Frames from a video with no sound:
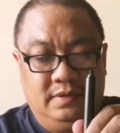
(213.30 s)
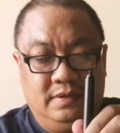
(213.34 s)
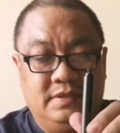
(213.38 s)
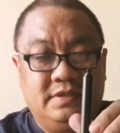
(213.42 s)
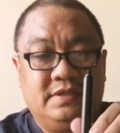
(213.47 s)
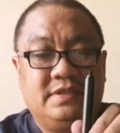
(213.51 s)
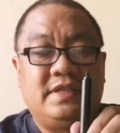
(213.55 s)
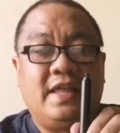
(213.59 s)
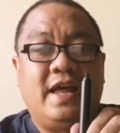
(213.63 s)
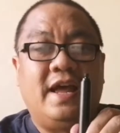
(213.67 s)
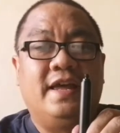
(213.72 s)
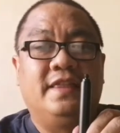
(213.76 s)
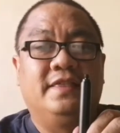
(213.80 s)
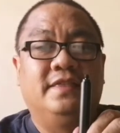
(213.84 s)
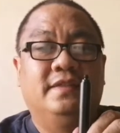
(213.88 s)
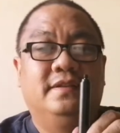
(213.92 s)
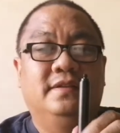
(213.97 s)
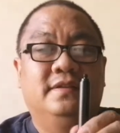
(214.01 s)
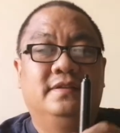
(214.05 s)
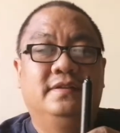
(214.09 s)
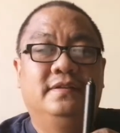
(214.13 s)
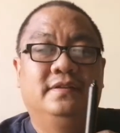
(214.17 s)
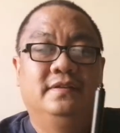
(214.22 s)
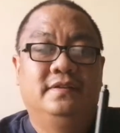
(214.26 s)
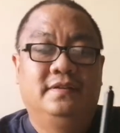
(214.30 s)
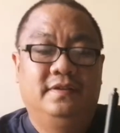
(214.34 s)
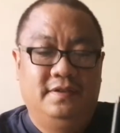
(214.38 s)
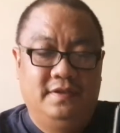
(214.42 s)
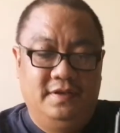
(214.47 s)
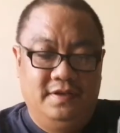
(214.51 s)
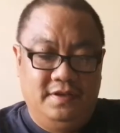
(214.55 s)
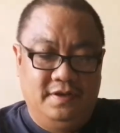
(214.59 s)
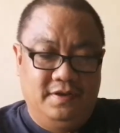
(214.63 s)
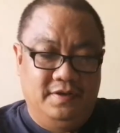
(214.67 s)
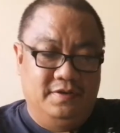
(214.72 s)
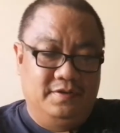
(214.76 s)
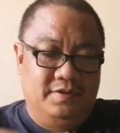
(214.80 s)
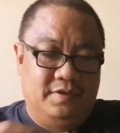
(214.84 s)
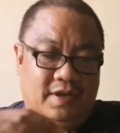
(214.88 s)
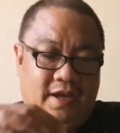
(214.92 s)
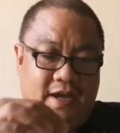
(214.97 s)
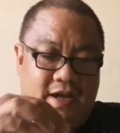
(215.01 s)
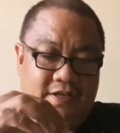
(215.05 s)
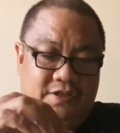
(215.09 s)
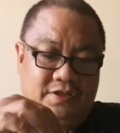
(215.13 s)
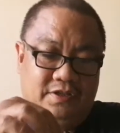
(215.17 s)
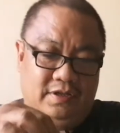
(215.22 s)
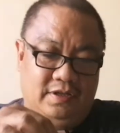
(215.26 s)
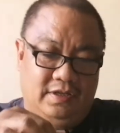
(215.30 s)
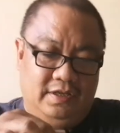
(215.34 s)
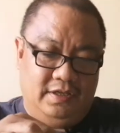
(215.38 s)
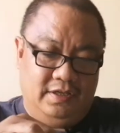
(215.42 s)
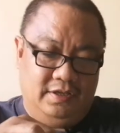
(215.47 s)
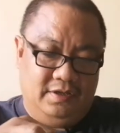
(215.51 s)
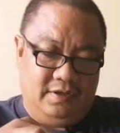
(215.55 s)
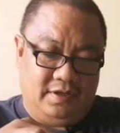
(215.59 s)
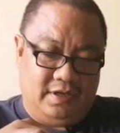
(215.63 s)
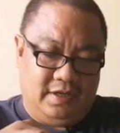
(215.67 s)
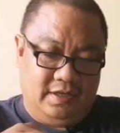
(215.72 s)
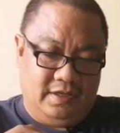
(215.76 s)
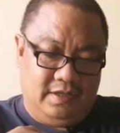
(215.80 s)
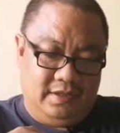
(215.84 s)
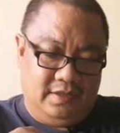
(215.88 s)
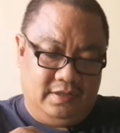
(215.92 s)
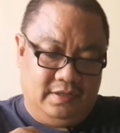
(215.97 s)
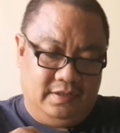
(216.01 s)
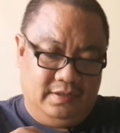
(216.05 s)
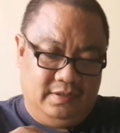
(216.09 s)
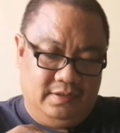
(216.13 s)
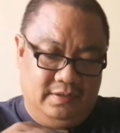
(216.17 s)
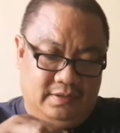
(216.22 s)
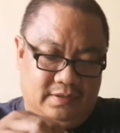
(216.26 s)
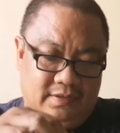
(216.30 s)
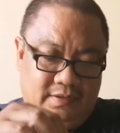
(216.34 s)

stand. Actually, you can